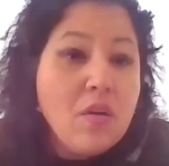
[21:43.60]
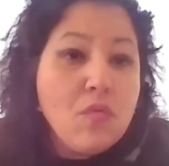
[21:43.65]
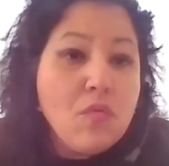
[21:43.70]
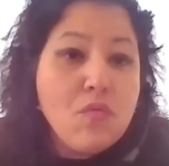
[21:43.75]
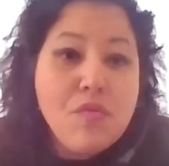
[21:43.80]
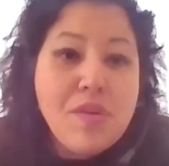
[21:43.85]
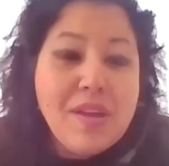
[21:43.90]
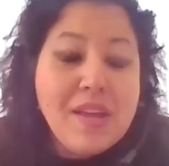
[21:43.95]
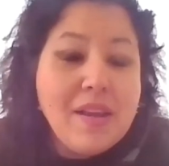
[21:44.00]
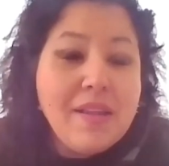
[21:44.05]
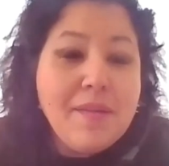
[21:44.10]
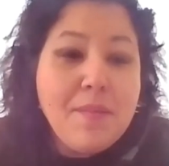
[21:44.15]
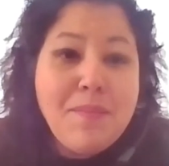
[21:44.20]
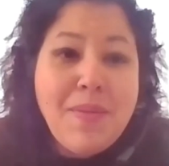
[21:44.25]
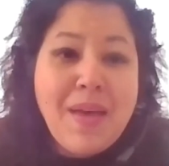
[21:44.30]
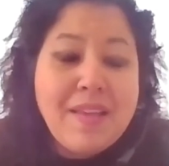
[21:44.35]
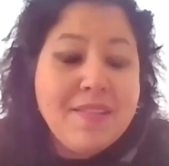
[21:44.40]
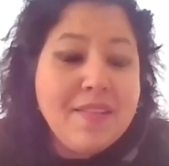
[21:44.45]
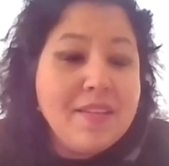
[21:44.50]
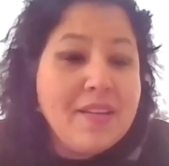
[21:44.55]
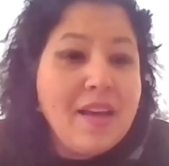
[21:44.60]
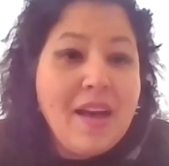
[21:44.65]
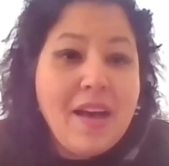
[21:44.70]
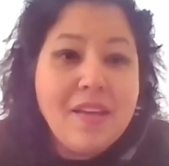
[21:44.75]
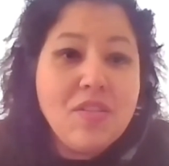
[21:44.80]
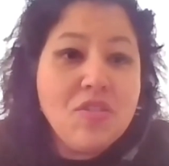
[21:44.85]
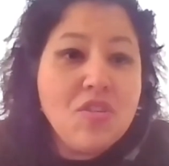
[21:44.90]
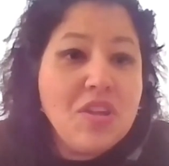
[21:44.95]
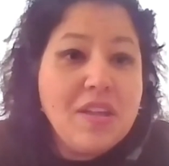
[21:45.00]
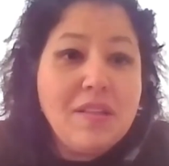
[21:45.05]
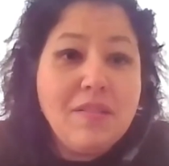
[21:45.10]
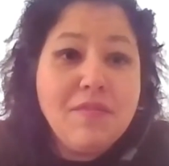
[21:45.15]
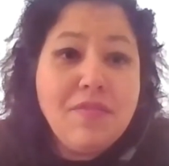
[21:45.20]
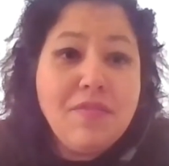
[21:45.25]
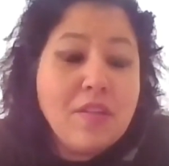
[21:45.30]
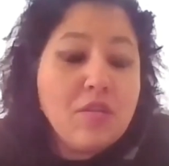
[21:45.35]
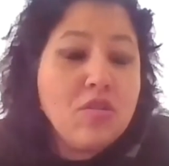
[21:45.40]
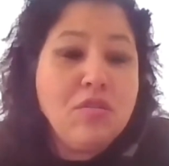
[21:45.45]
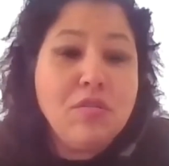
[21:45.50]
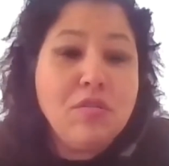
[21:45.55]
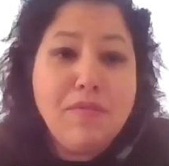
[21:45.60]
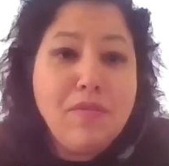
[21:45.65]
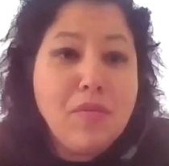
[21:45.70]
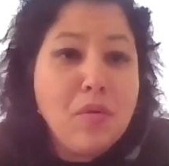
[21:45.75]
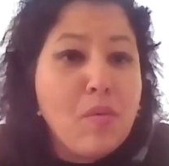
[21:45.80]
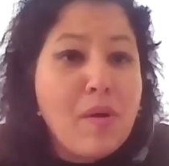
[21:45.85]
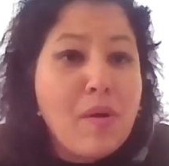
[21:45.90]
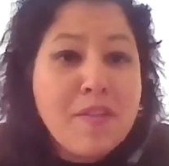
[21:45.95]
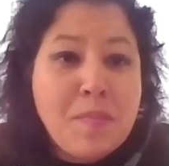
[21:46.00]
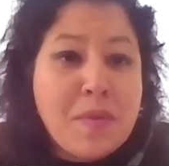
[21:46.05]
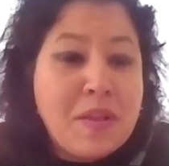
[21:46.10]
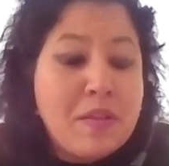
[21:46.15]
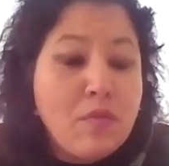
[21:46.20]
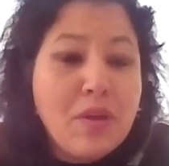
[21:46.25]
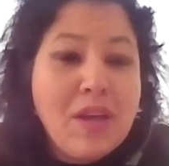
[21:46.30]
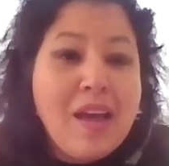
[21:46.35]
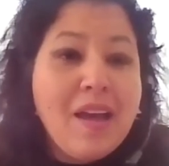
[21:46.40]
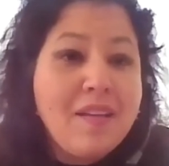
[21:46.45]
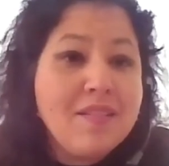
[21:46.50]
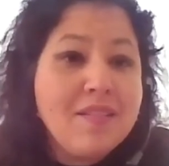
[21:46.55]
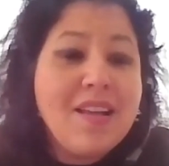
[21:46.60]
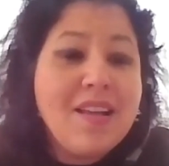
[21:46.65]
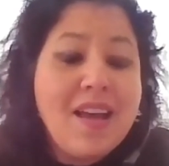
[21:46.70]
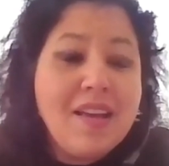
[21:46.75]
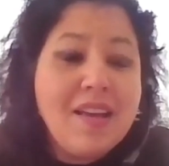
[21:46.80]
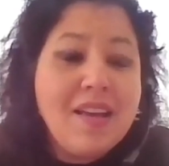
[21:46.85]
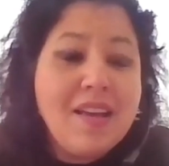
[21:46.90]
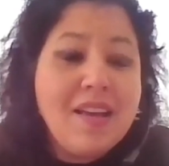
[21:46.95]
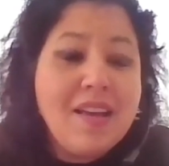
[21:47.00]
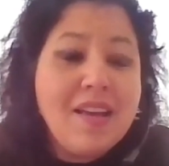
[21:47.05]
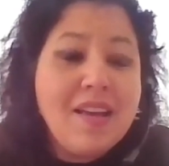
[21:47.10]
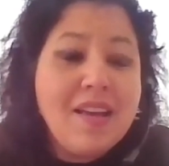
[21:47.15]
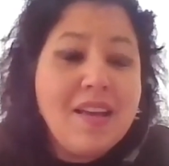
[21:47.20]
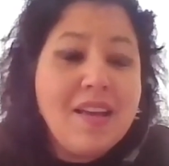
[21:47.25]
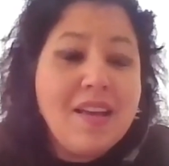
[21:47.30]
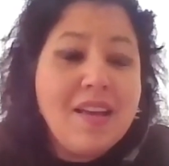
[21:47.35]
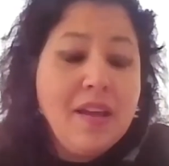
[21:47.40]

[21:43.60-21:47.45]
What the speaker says: really basic hygiene that should have always been the case anyway.